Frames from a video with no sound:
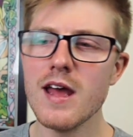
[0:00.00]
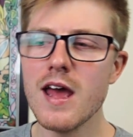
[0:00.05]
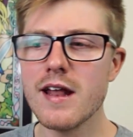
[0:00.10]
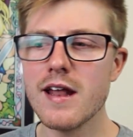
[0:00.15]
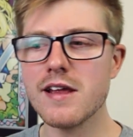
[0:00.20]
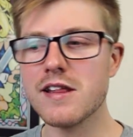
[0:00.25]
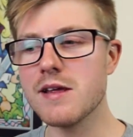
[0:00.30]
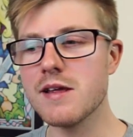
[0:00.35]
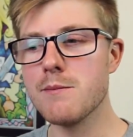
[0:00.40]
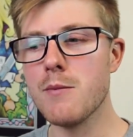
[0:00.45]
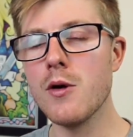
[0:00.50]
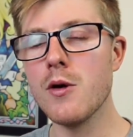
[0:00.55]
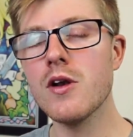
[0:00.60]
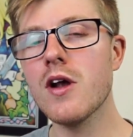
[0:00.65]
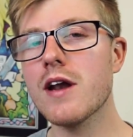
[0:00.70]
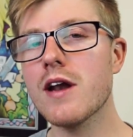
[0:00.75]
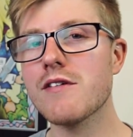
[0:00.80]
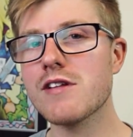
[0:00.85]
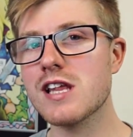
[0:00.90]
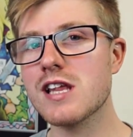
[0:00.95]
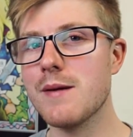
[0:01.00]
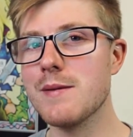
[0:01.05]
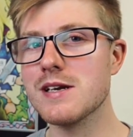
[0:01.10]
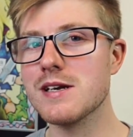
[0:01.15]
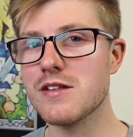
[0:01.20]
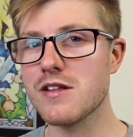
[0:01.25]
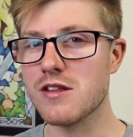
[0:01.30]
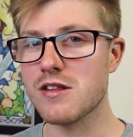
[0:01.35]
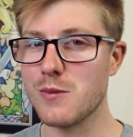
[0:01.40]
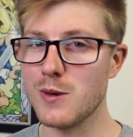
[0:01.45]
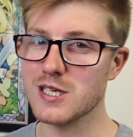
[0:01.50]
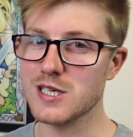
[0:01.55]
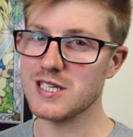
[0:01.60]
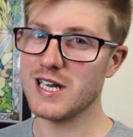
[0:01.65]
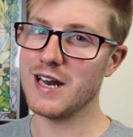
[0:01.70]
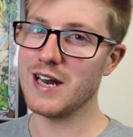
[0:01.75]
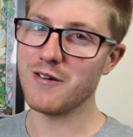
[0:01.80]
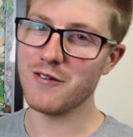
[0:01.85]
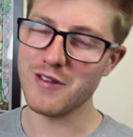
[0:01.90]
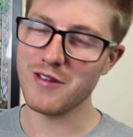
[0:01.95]
You see, Moonlighter is coming to the Switch
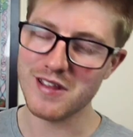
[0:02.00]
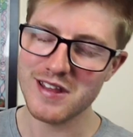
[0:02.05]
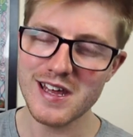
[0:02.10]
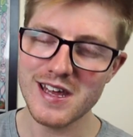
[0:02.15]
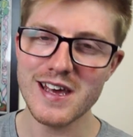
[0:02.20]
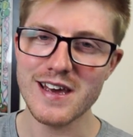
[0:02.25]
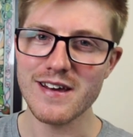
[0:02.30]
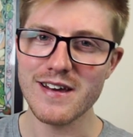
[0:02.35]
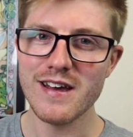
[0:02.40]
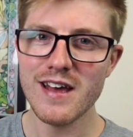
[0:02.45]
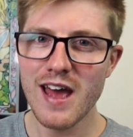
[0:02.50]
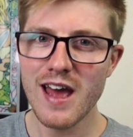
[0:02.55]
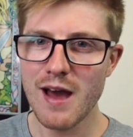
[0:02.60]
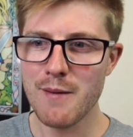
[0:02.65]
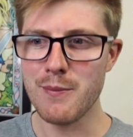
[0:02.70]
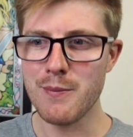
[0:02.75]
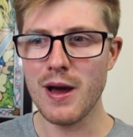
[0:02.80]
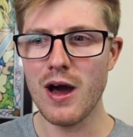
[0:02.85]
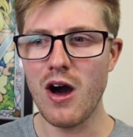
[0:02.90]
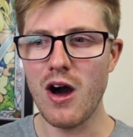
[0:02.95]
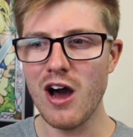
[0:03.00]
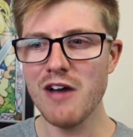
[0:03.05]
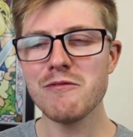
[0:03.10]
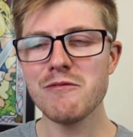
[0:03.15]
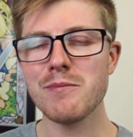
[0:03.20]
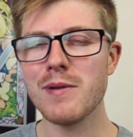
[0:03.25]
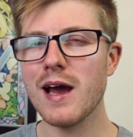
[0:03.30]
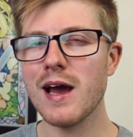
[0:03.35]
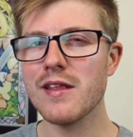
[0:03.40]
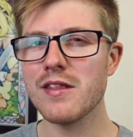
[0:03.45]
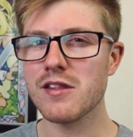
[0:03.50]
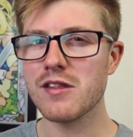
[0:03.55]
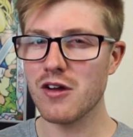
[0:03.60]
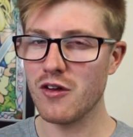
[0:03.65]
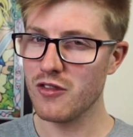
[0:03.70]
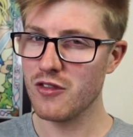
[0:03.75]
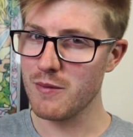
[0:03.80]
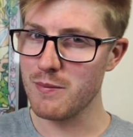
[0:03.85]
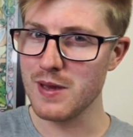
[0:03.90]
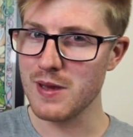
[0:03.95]
later on this year, but I've played this
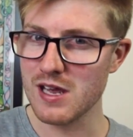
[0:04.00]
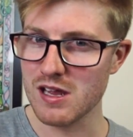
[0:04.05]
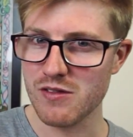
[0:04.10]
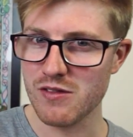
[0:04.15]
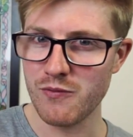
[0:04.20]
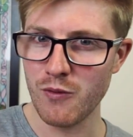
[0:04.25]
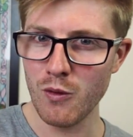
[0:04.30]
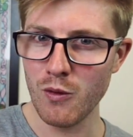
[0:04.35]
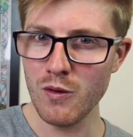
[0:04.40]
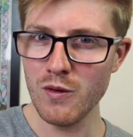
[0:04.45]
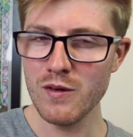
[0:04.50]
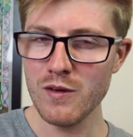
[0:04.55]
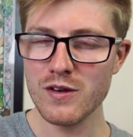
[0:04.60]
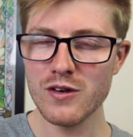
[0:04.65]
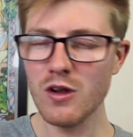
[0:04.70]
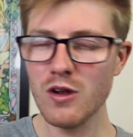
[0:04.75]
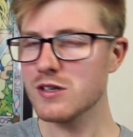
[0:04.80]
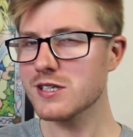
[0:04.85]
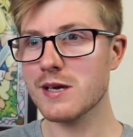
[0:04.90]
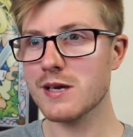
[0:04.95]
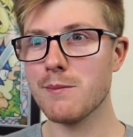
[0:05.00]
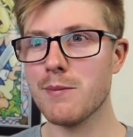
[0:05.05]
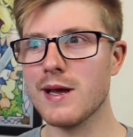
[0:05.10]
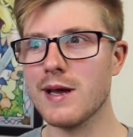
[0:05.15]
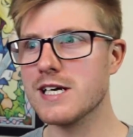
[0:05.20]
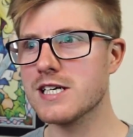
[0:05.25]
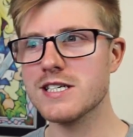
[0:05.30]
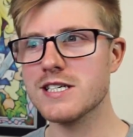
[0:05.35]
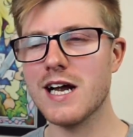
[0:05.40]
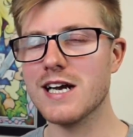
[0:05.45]
on the PS4, not to completion.